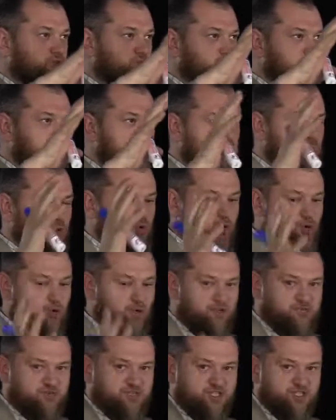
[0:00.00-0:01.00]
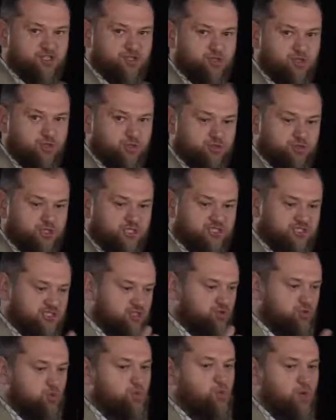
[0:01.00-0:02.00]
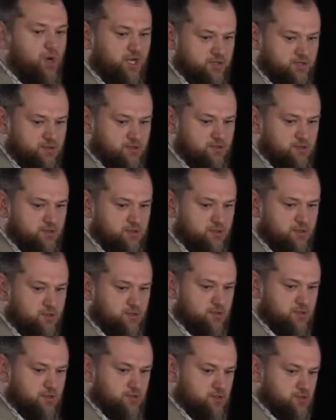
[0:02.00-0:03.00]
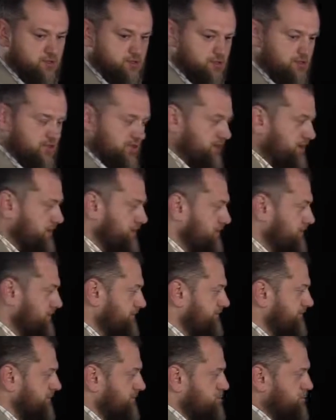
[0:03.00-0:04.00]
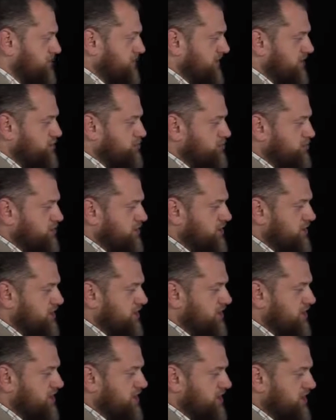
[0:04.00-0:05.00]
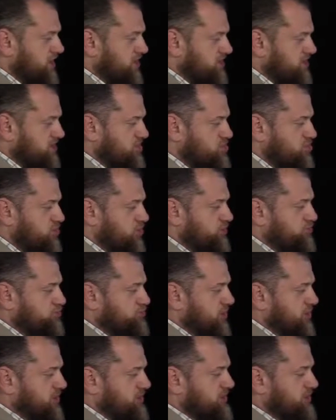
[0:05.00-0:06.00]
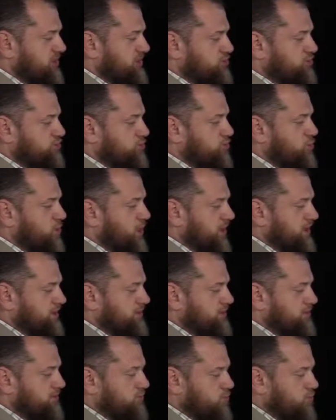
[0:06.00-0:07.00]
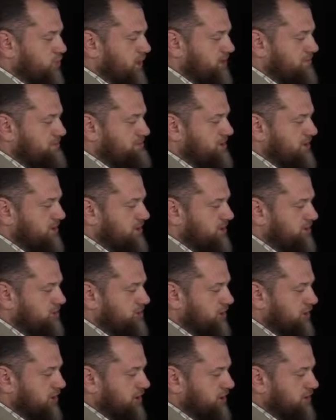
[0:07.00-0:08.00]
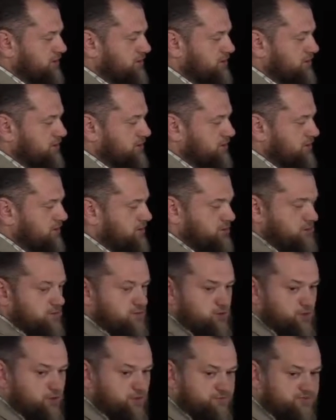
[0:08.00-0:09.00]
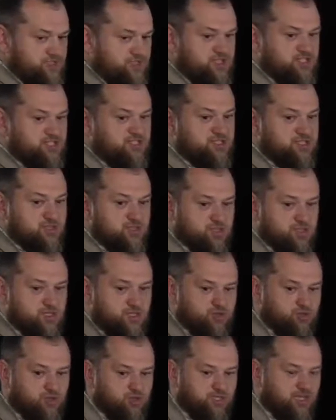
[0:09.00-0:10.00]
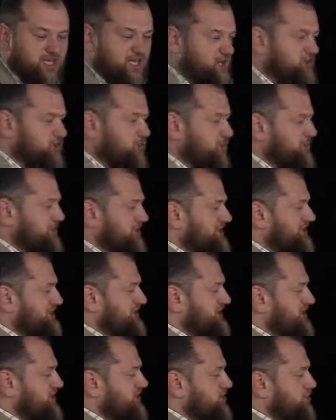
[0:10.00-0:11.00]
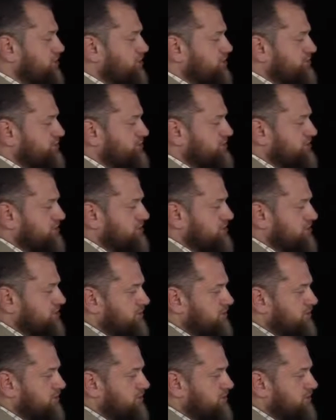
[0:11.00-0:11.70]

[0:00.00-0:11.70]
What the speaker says: took at all of these contracts into one. Okay? So they took this contract into $1 billion of these. So they call these CDOs,